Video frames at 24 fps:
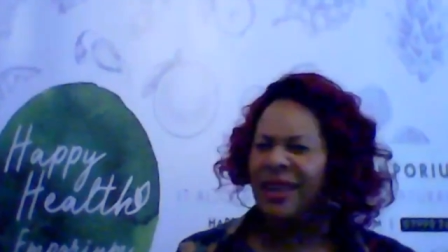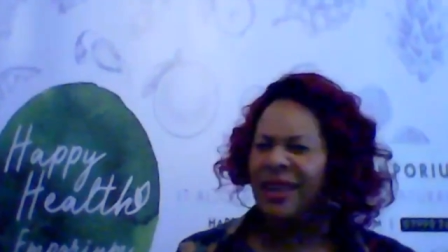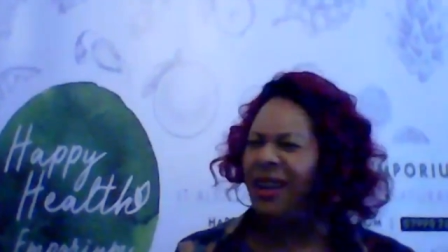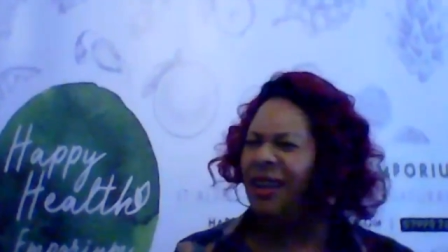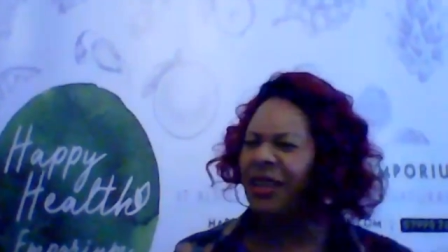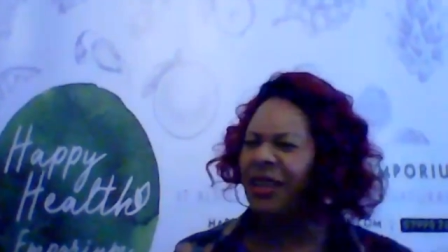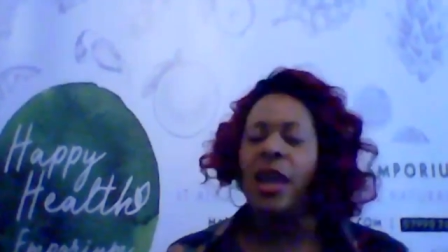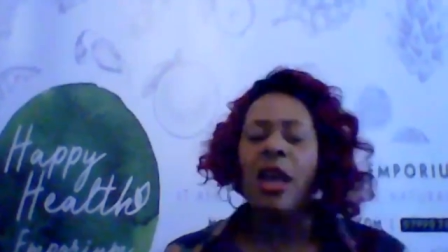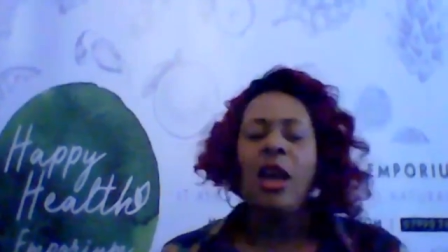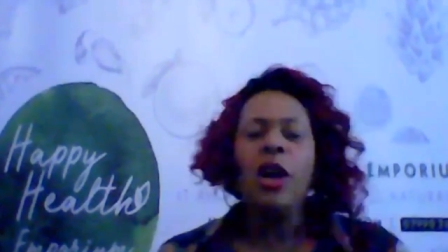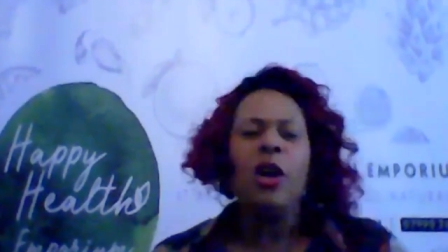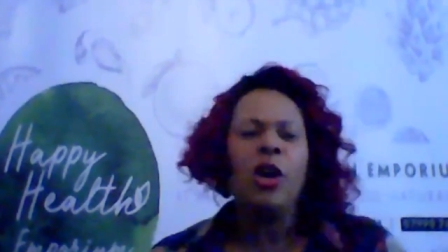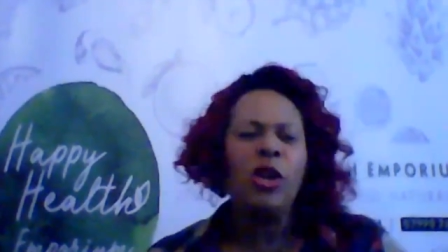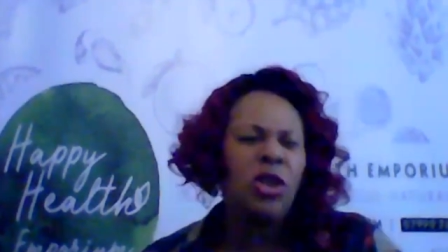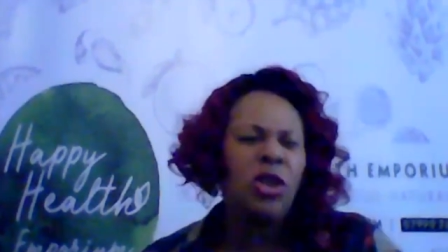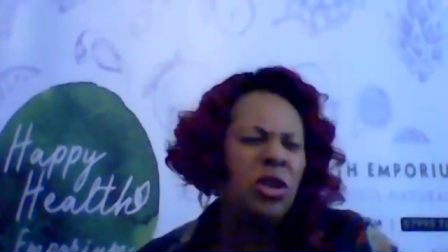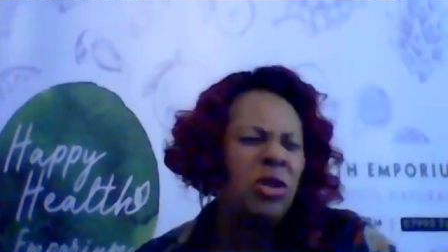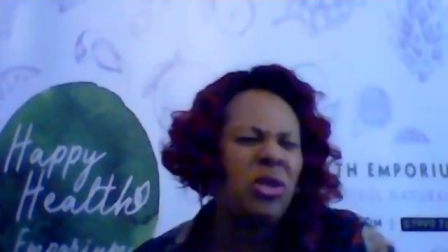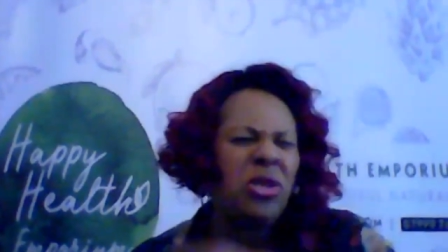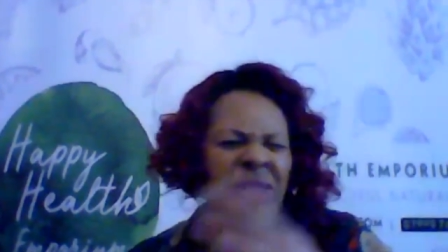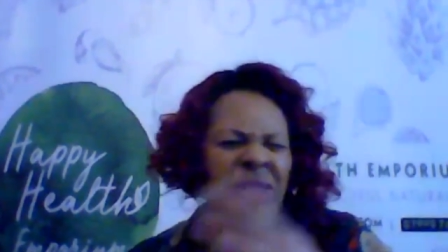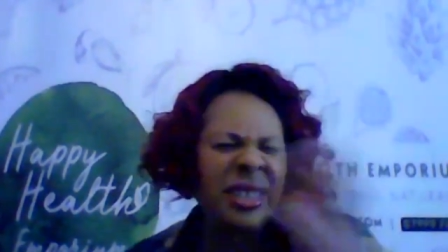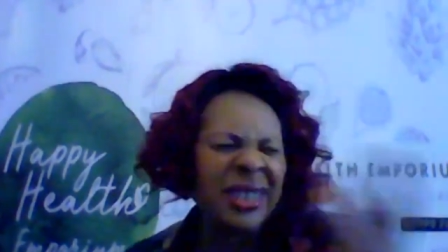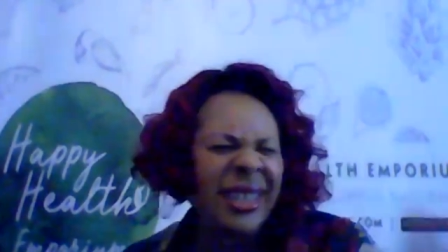Would you
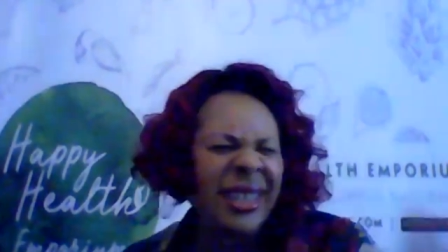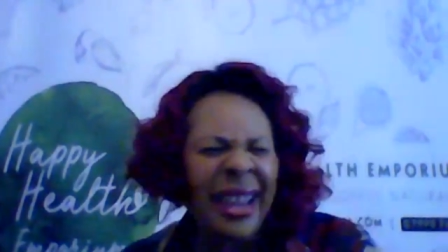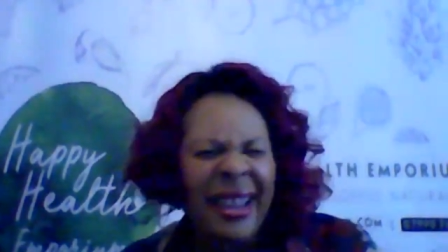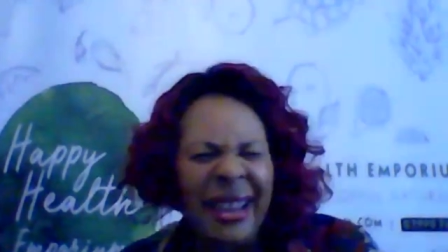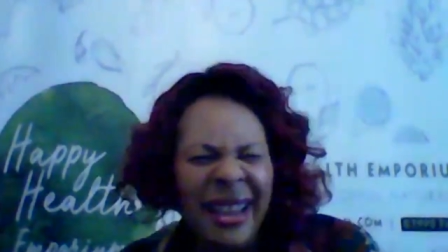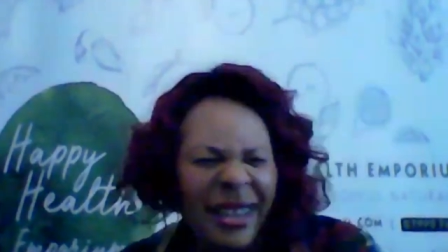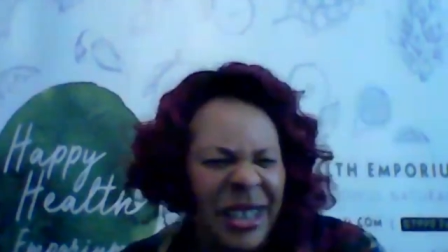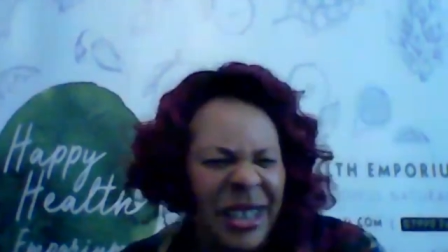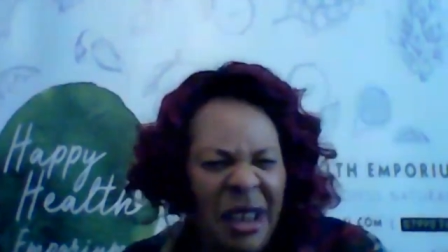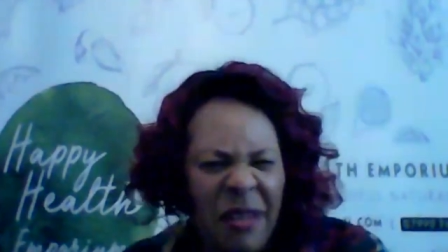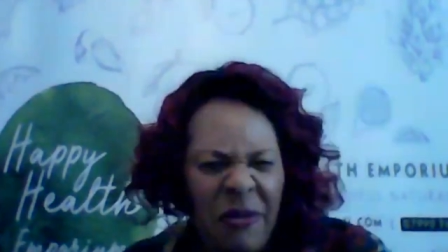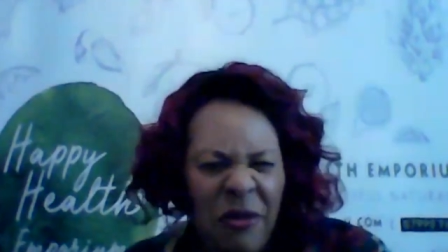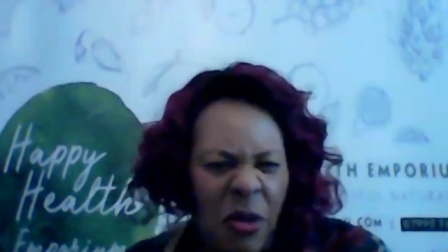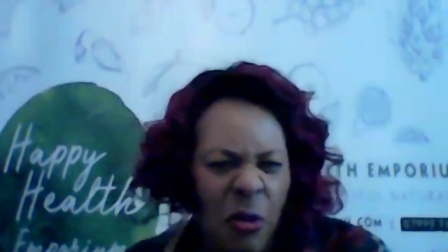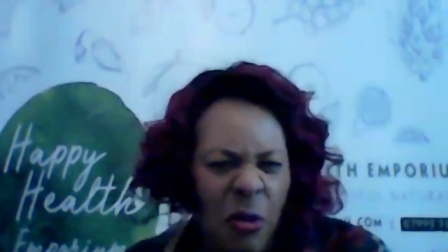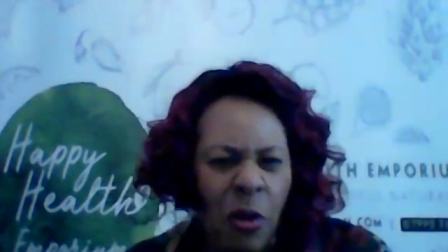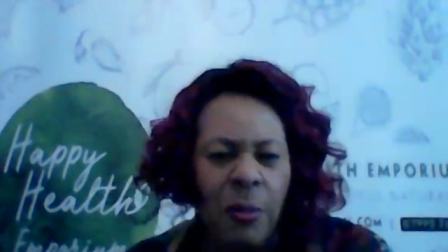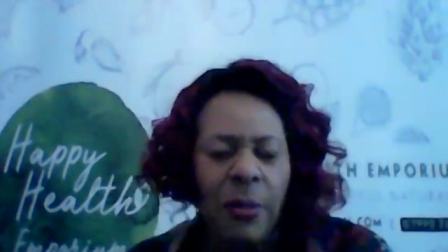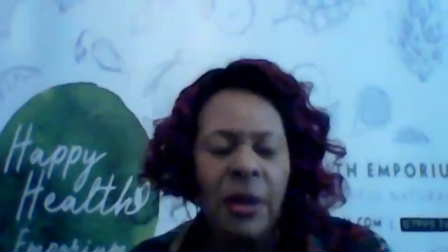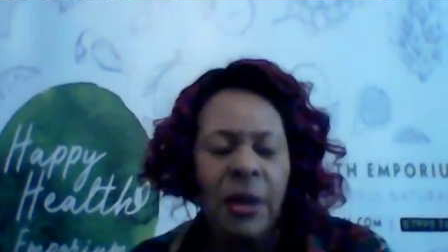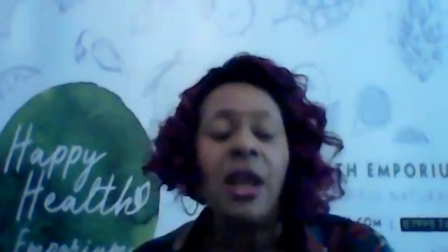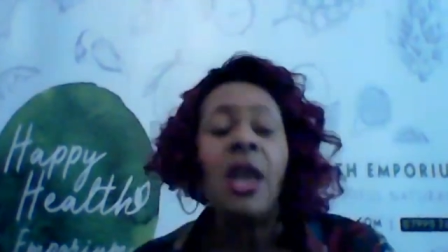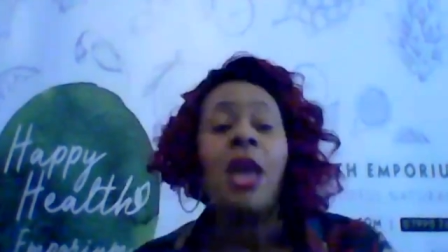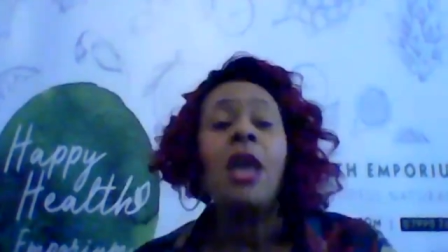just say that to every
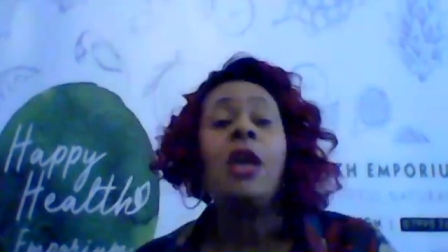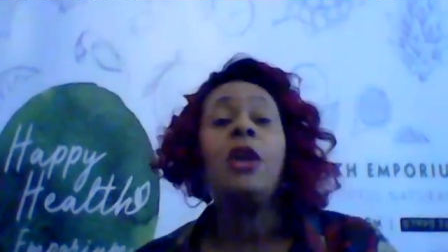woman?